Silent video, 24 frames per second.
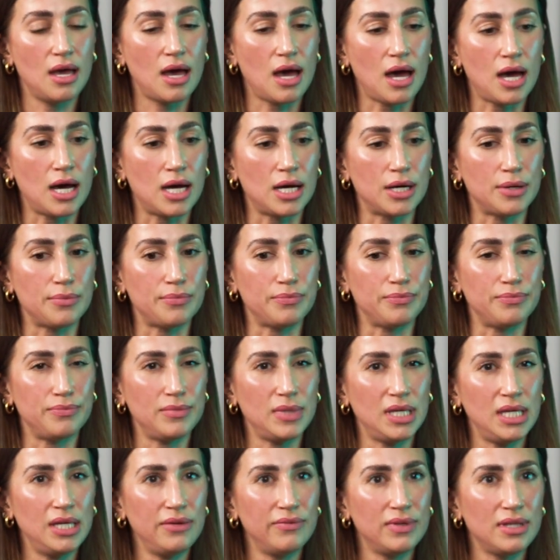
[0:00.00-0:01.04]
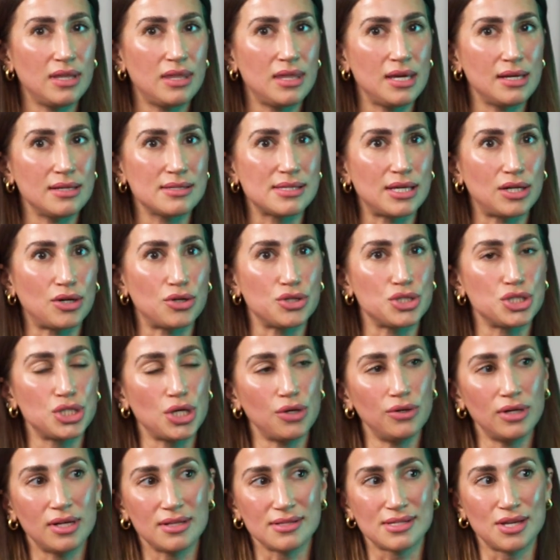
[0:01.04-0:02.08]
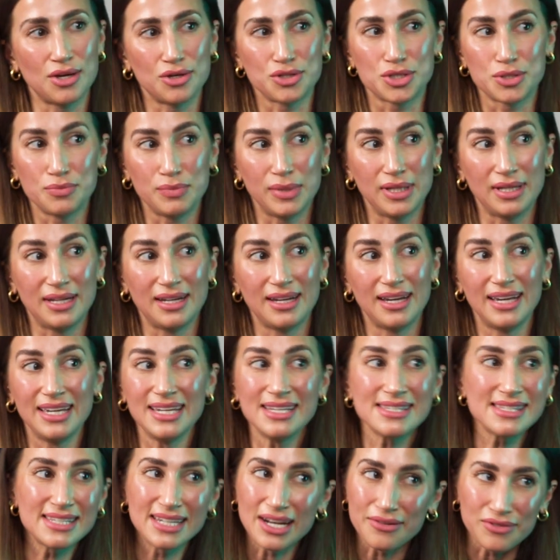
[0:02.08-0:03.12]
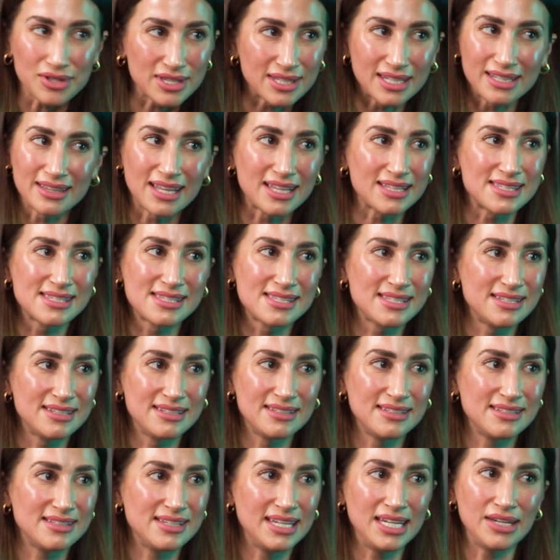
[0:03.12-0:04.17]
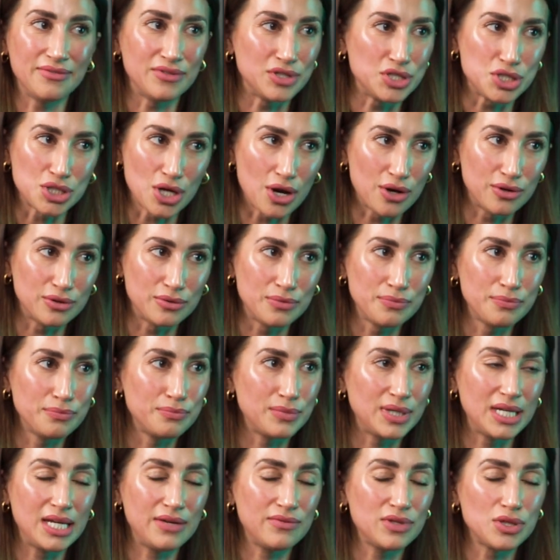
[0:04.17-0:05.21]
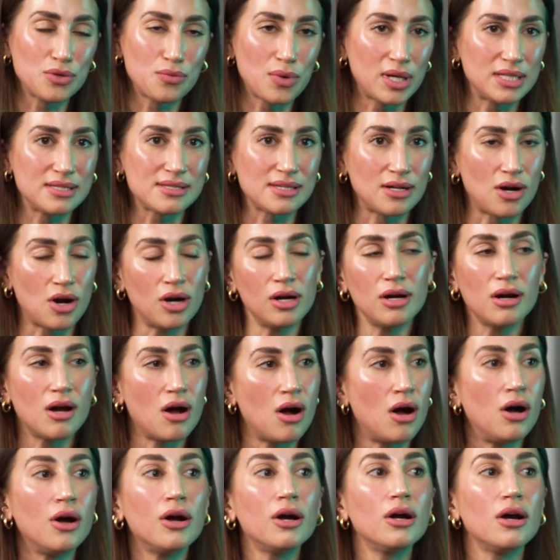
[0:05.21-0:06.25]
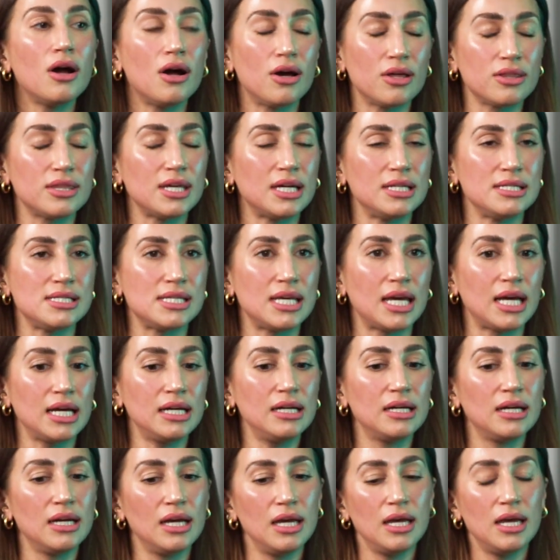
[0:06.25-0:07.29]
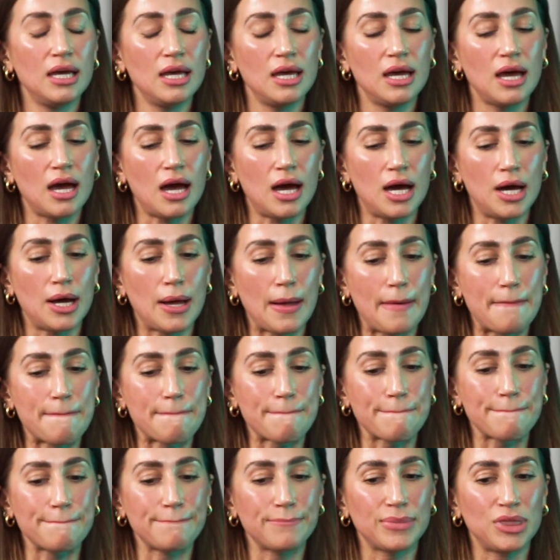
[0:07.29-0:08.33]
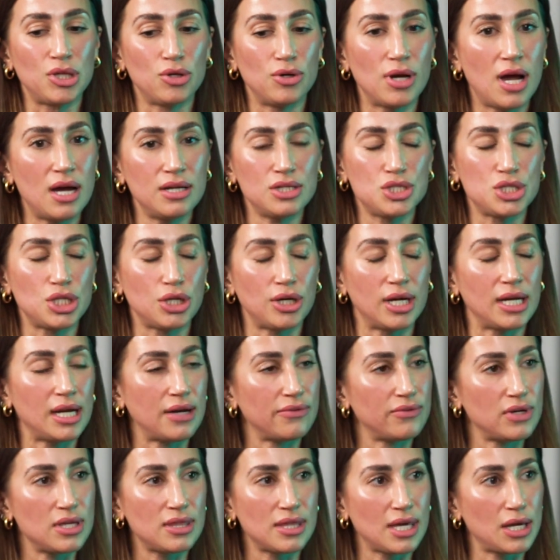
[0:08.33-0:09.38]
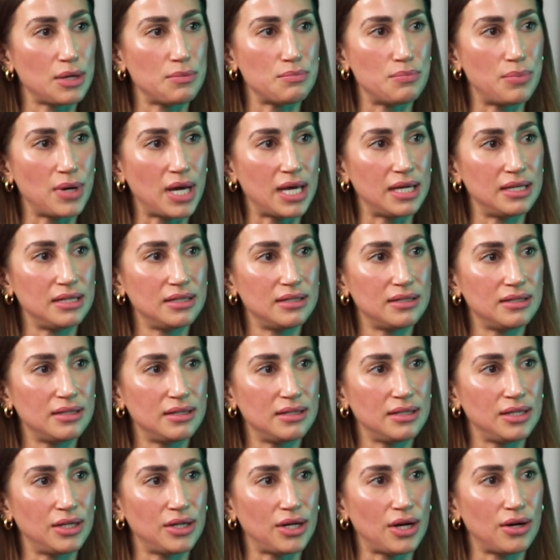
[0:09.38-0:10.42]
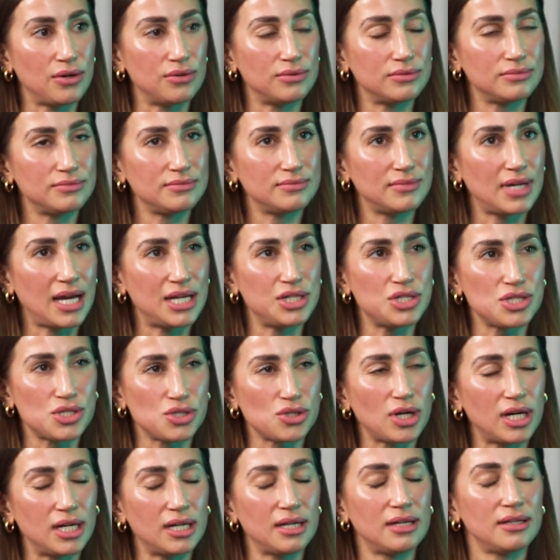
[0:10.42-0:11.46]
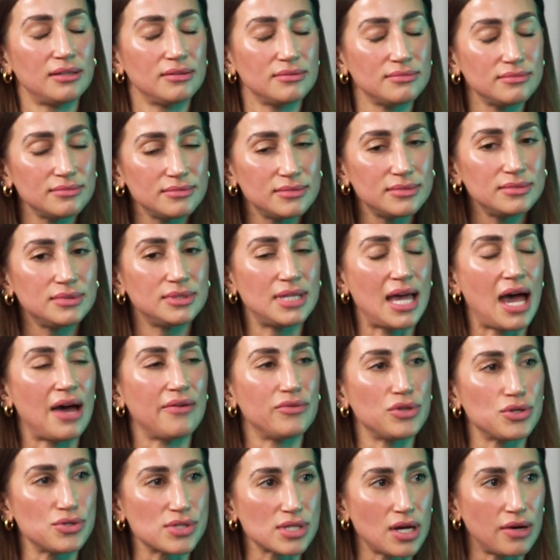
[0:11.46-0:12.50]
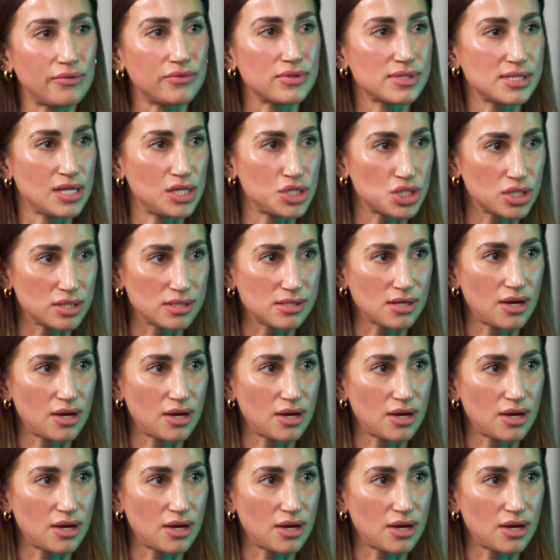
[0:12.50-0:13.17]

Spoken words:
even things that are shown on social media isn't everything that's even shown. But even the ones that are authentic, they're not sharing everything. But, you know, I just try to have those conversations